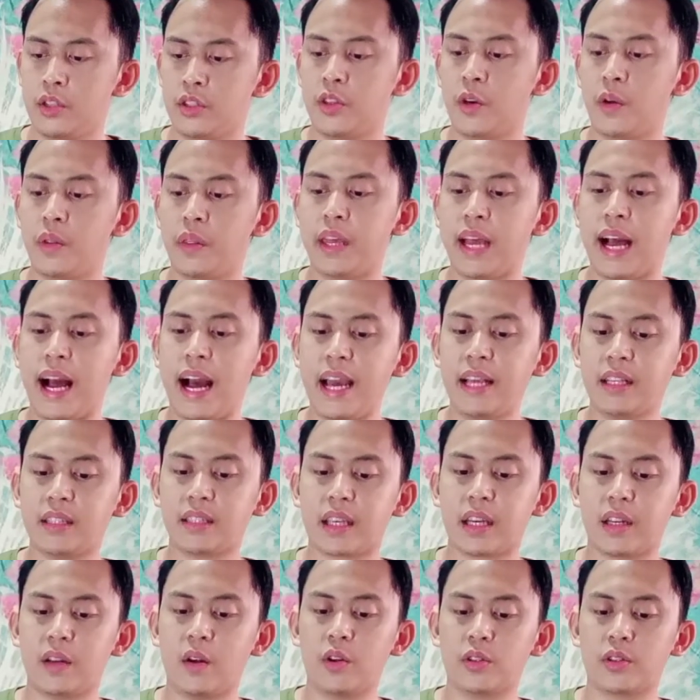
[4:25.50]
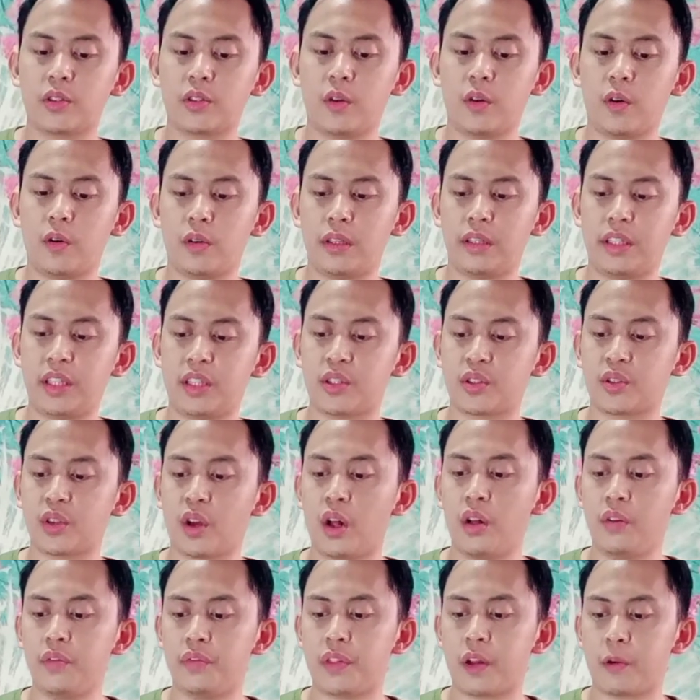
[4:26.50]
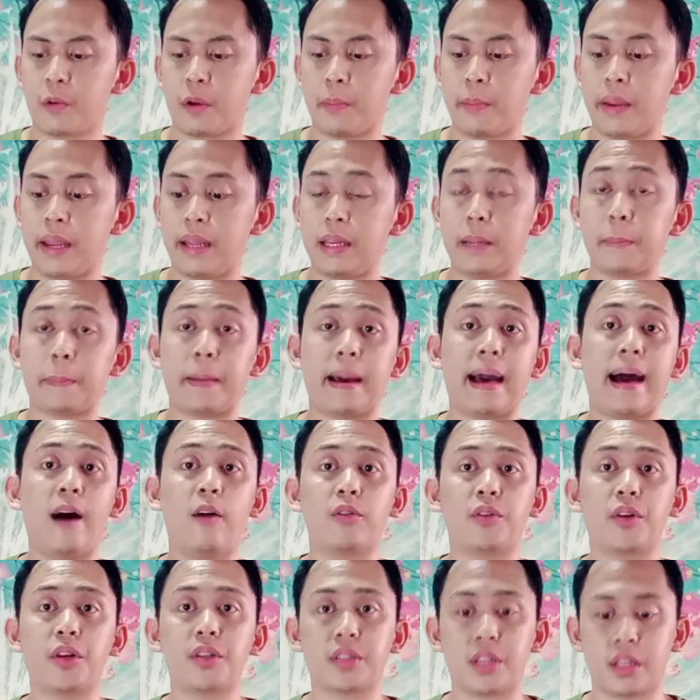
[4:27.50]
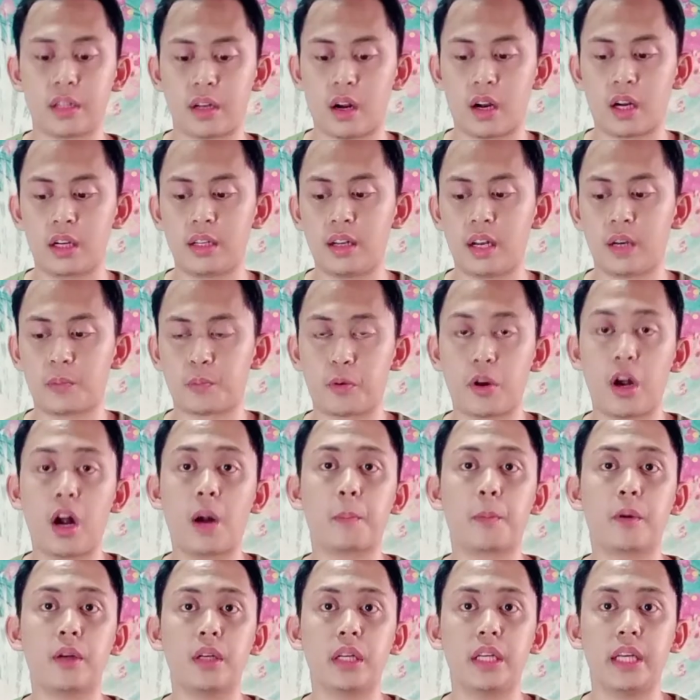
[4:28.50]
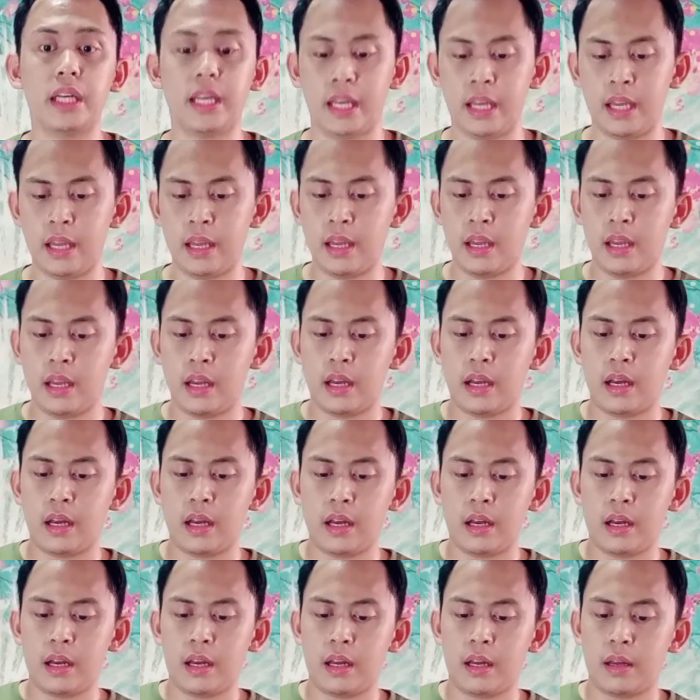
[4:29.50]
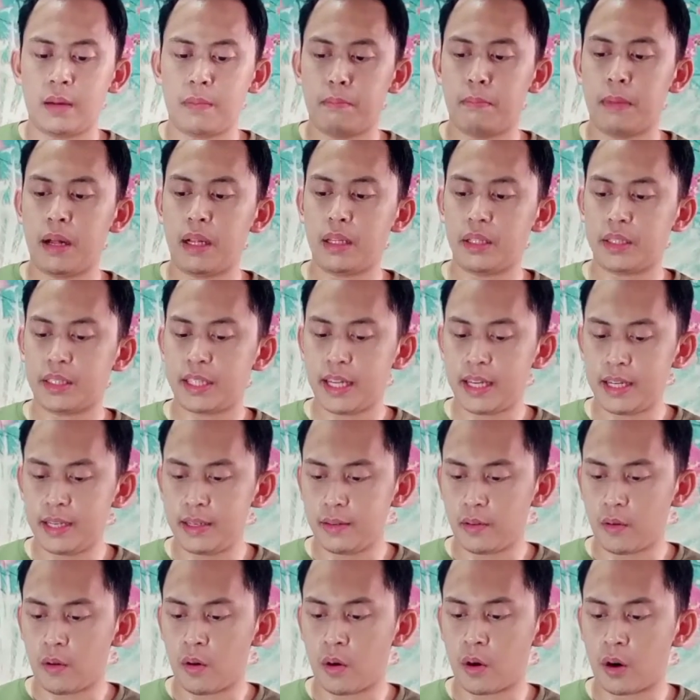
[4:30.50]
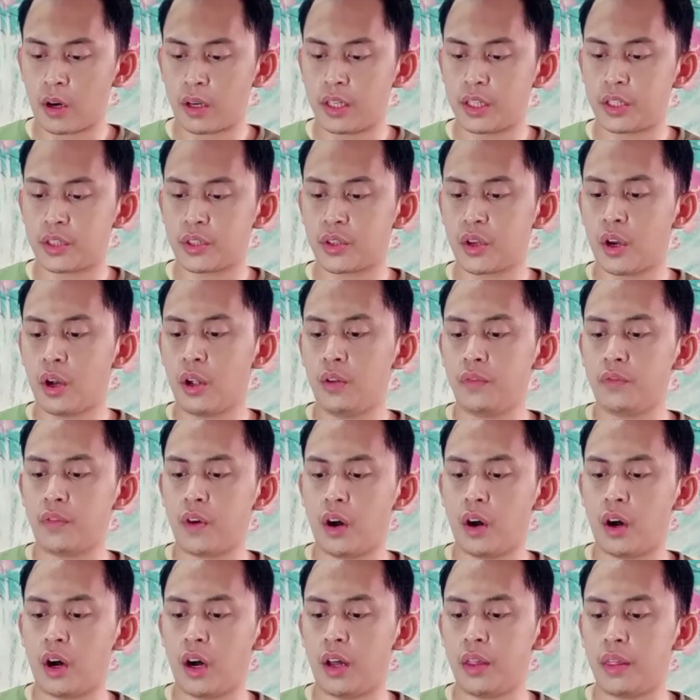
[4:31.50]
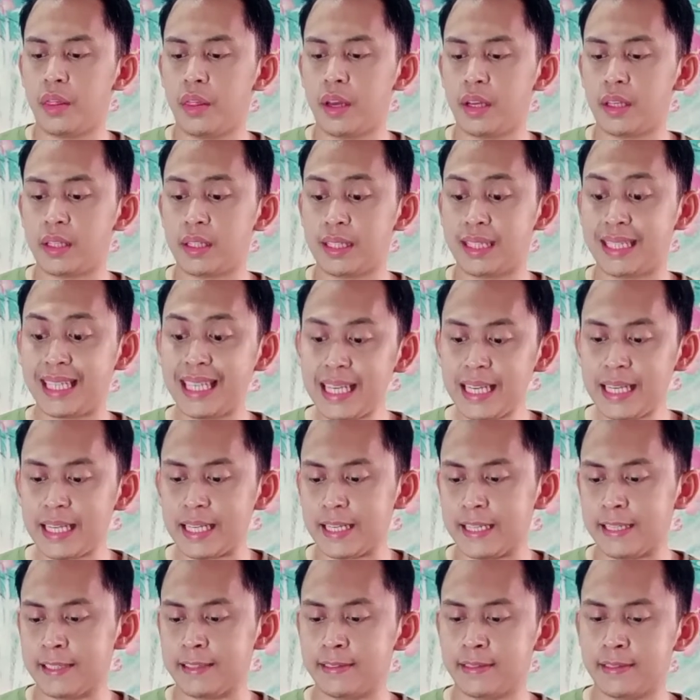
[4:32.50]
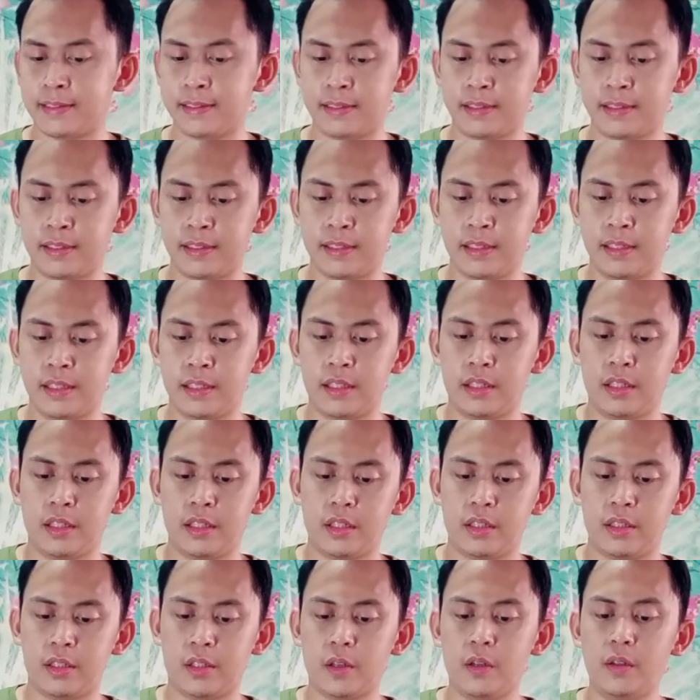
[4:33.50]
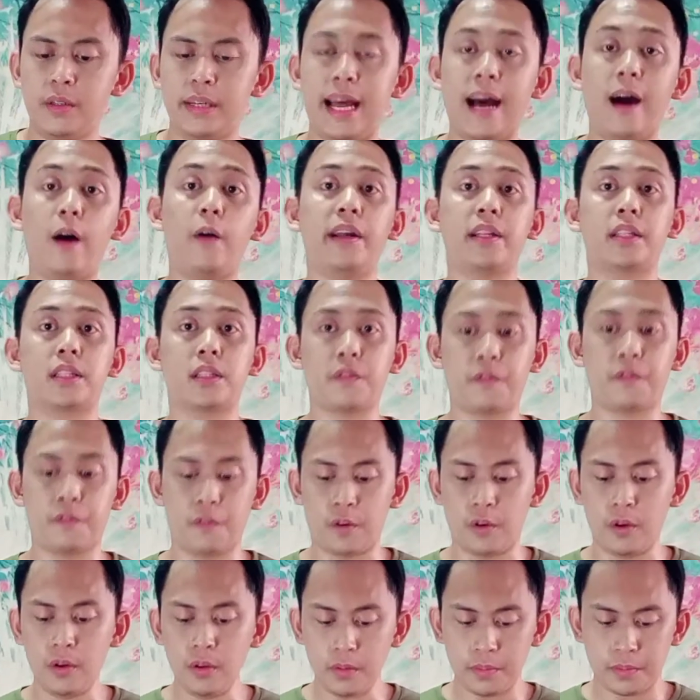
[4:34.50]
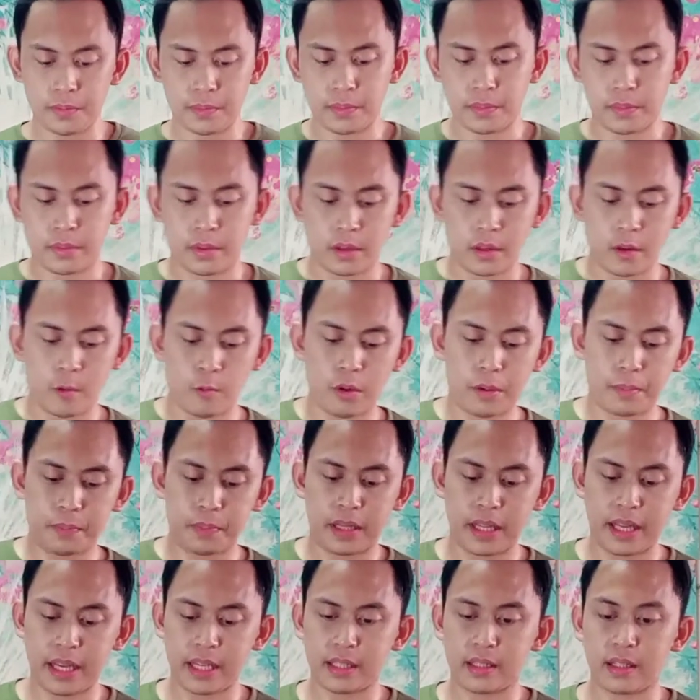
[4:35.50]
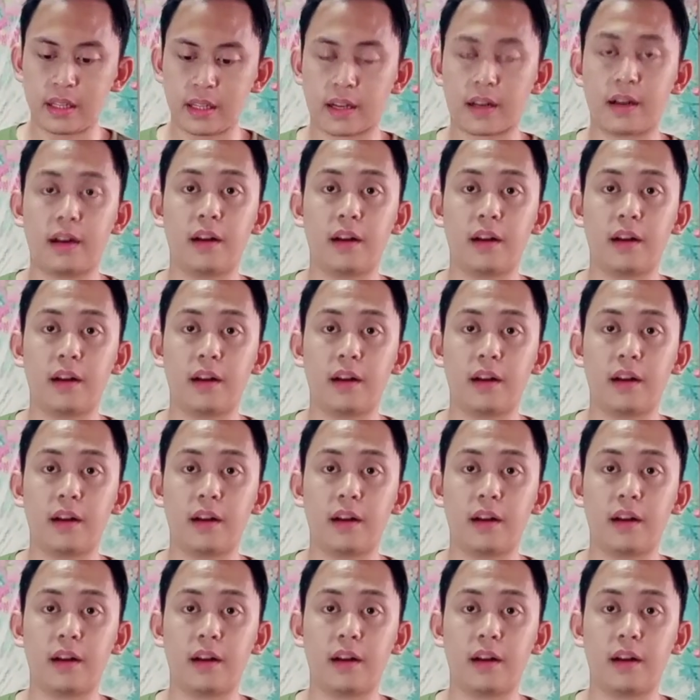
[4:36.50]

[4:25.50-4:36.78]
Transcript: So the ice can also dissolve the remaining powders that are not properly melted or dissolved on the tea. So now it's full. Replace the